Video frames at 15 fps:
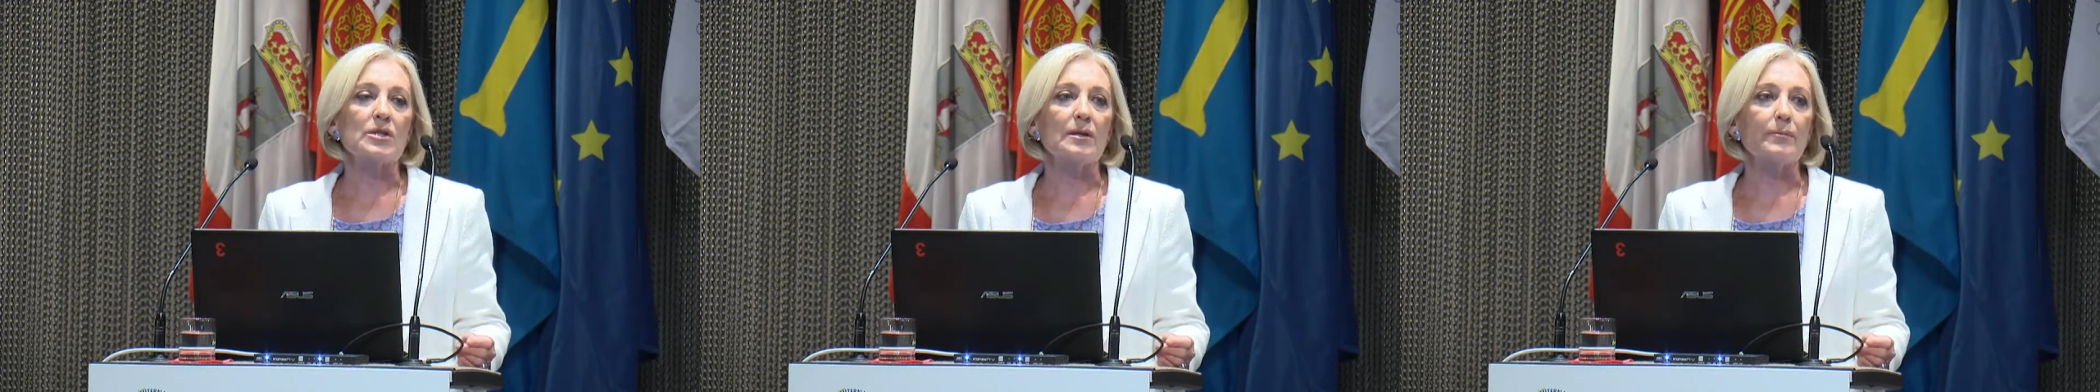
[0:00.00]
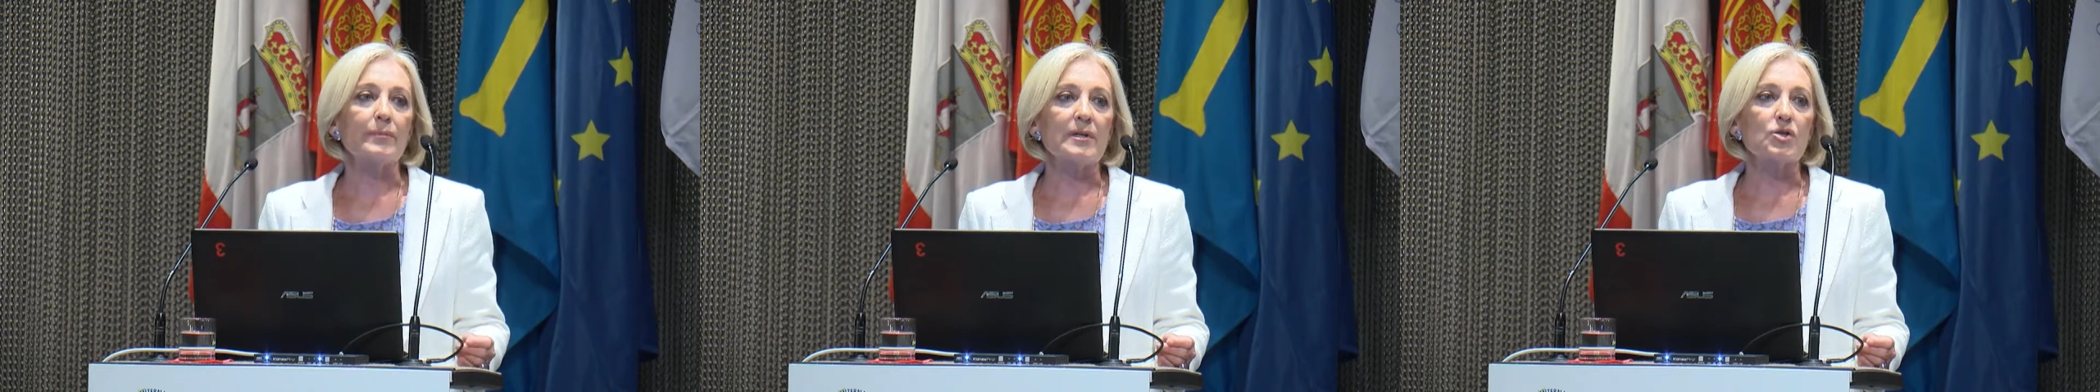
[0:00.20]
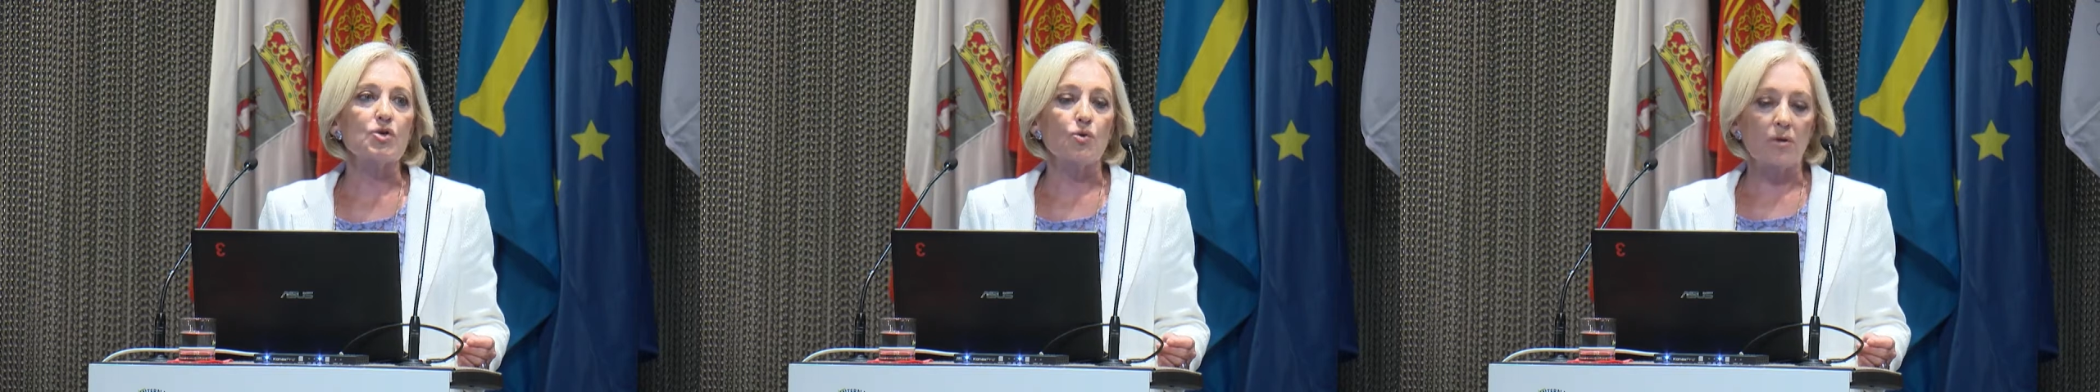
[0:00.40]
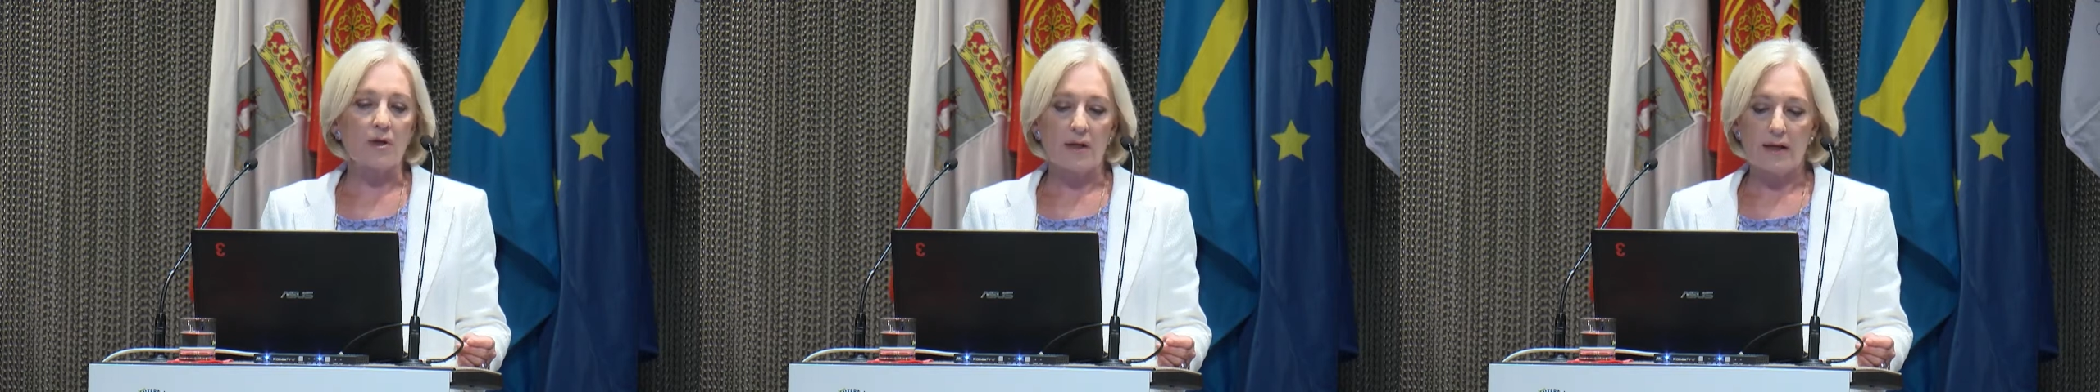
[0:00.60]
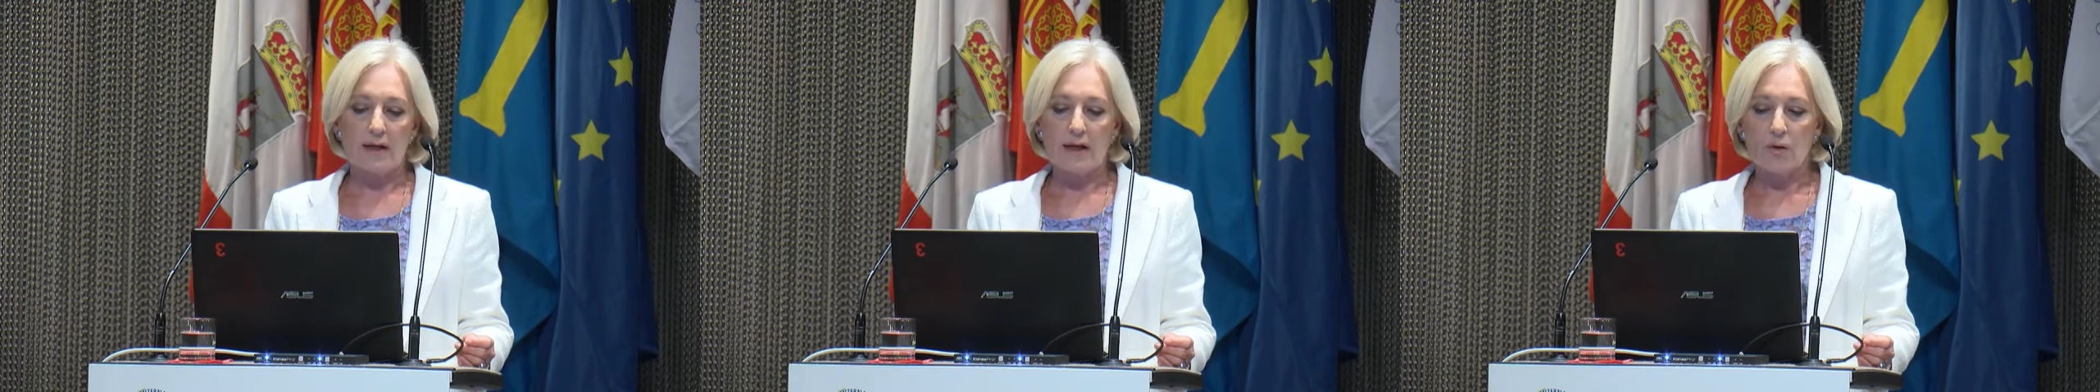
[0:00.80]
build
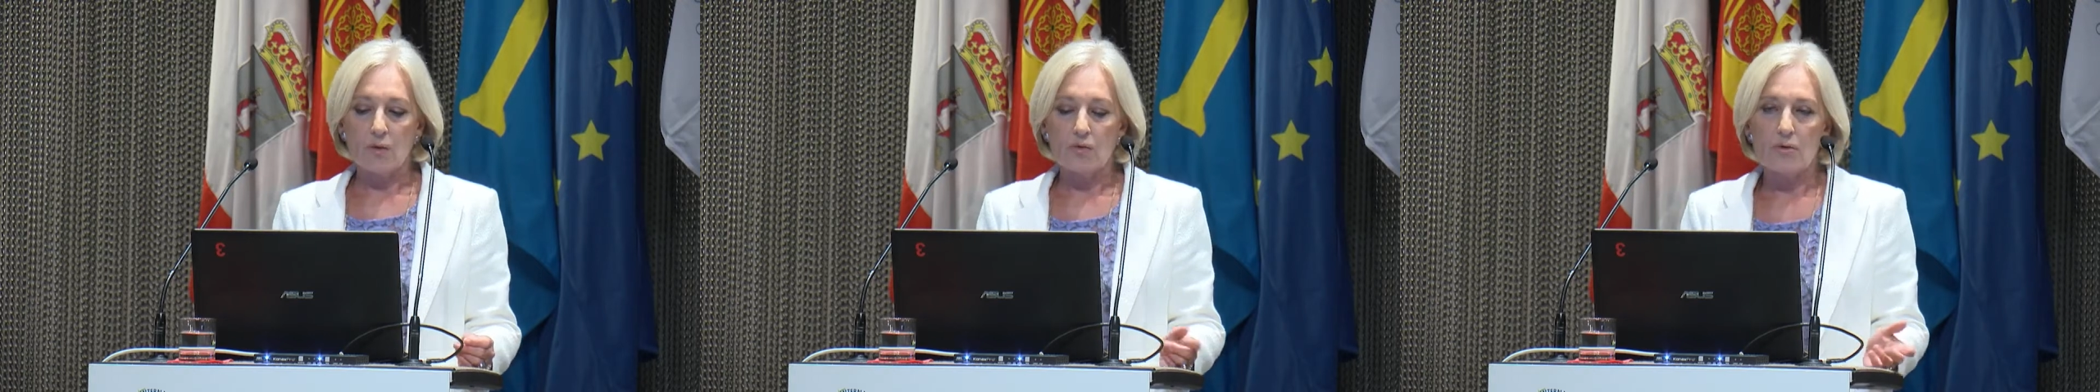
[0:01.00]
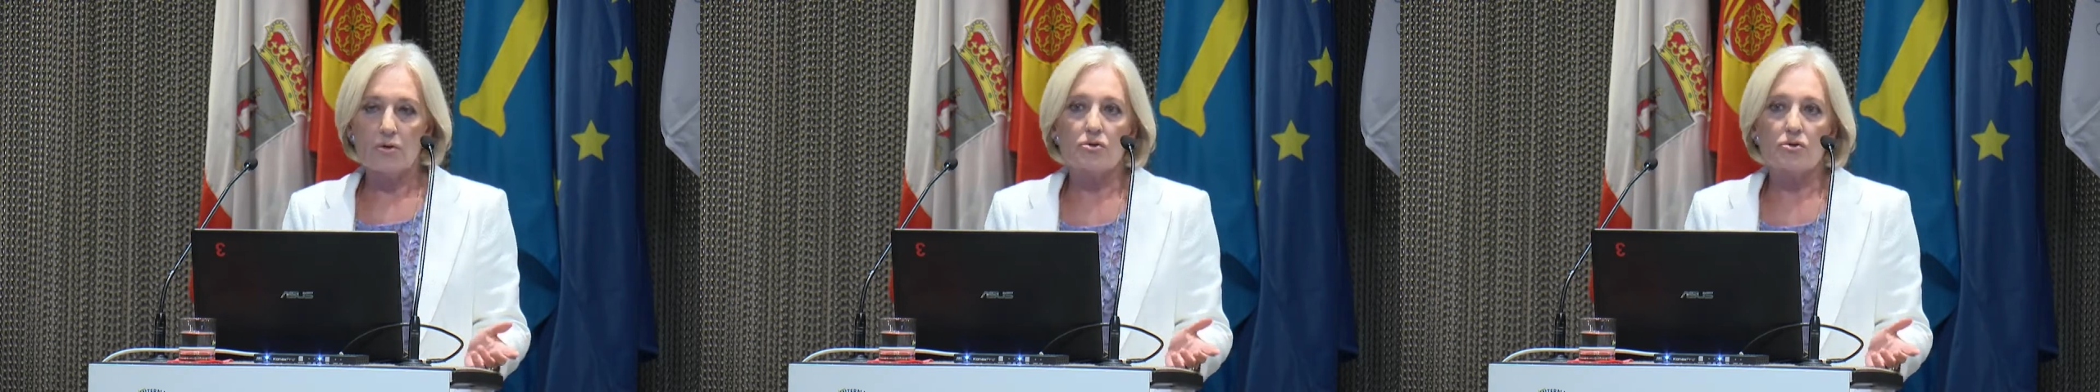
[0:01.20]
up a